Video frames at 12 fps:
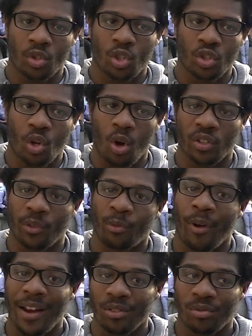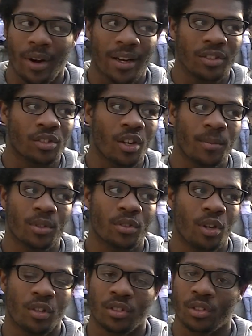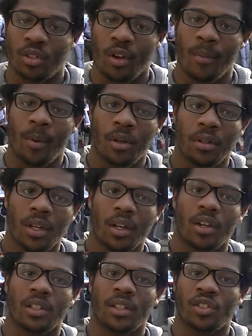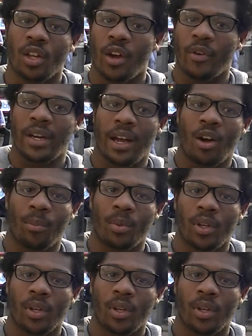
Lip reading: talks of race rights, talks of turmoil. Because they're stirring that up